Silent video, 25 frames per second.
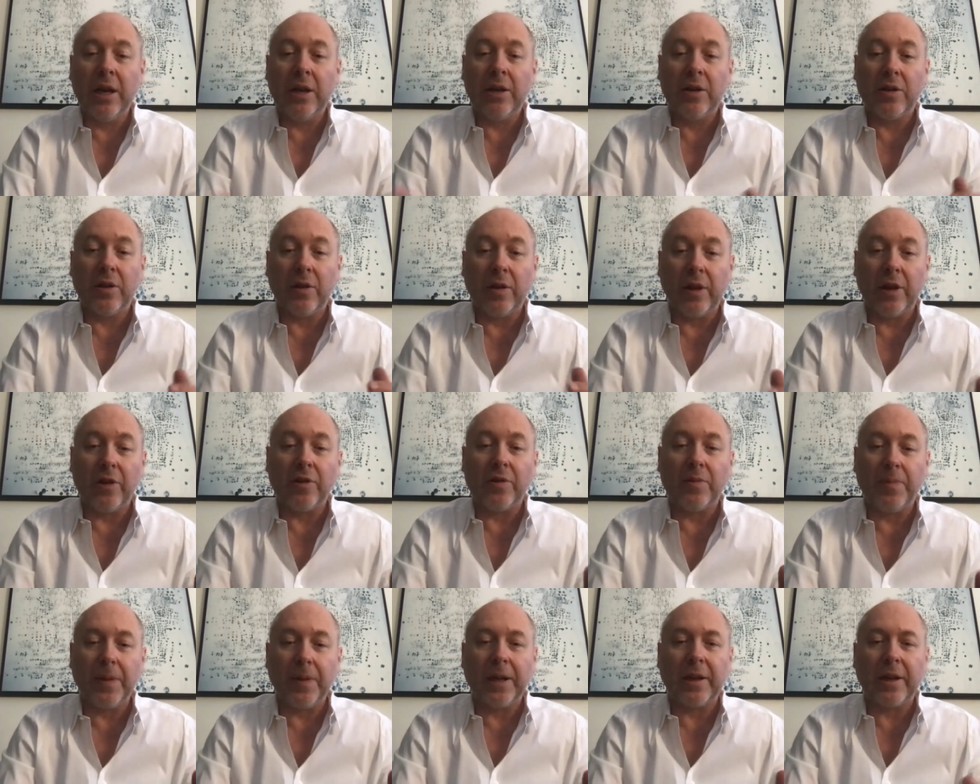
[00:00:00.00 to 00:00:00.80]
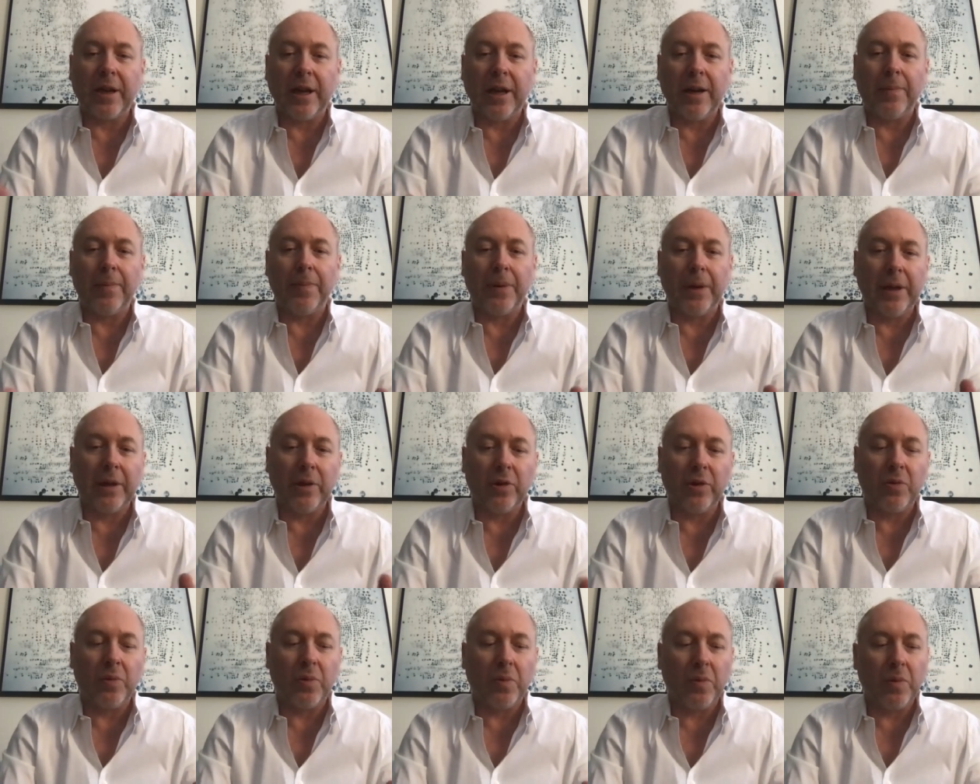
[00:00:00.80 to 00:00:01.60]
to those big
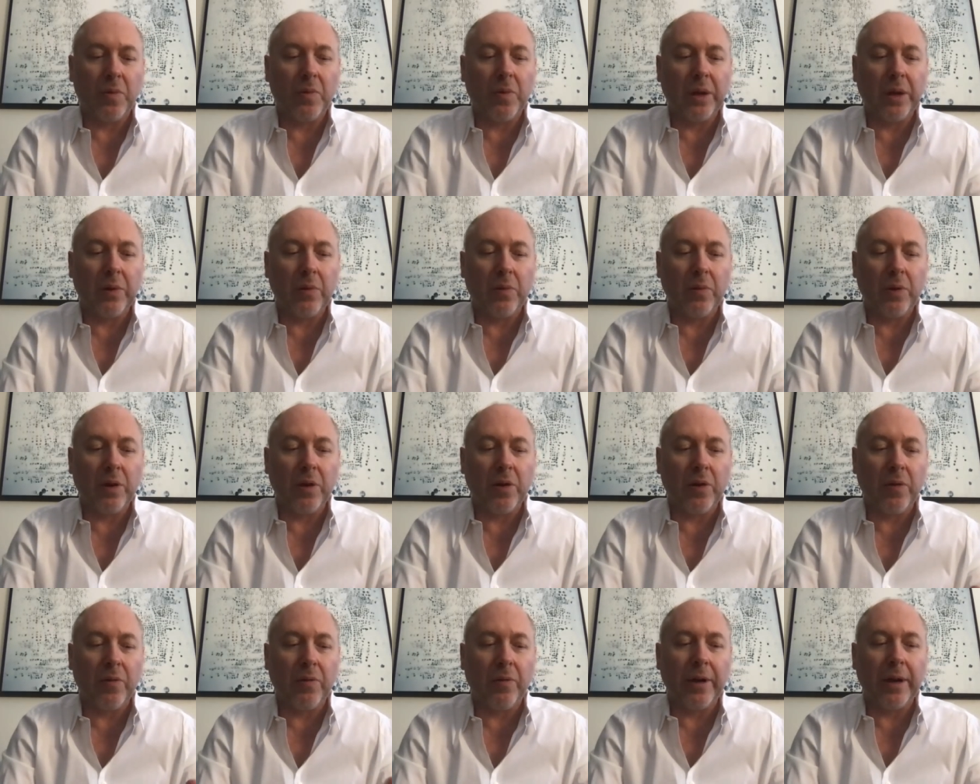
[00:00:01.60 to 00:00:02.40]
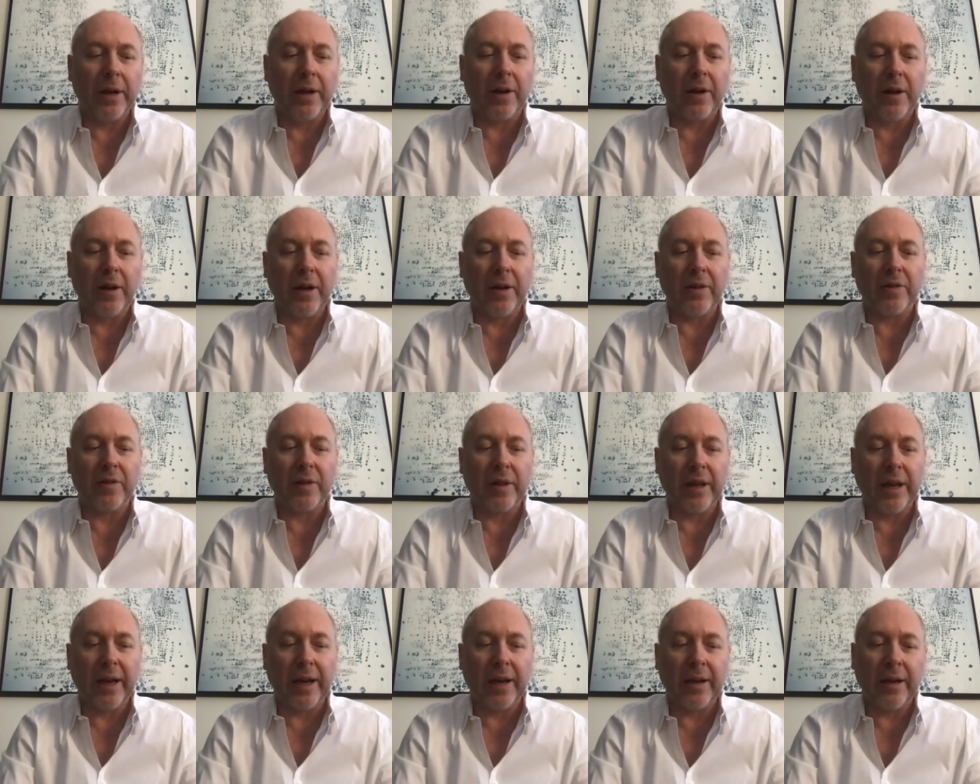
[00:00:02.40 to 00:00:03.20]
companies who've realized
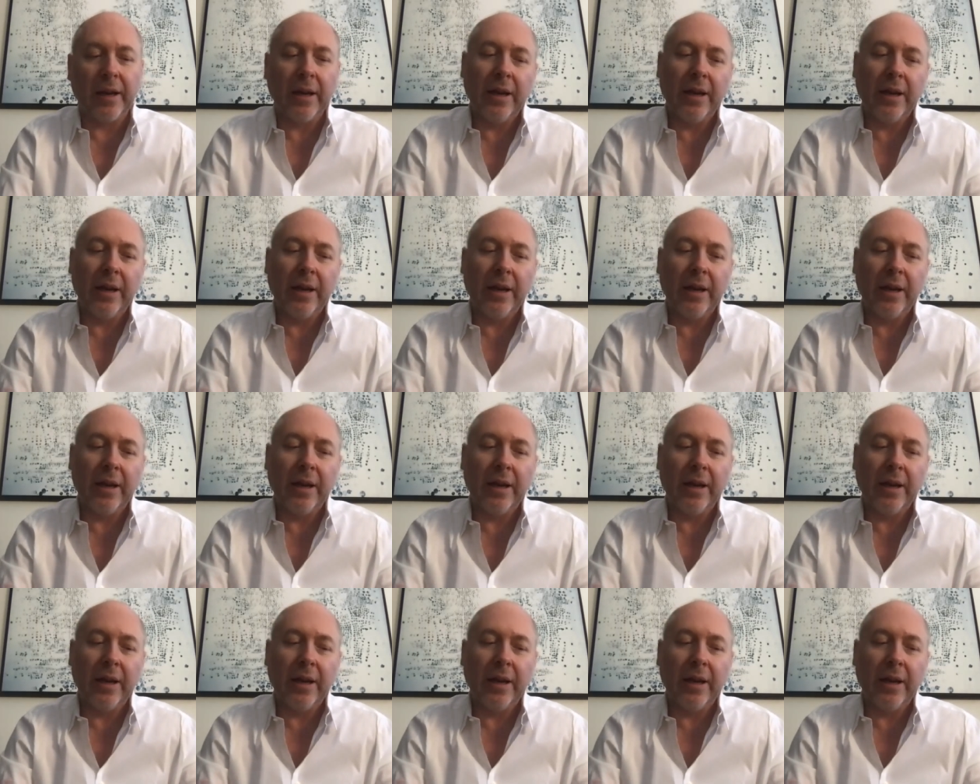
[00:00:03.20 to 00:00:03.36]
that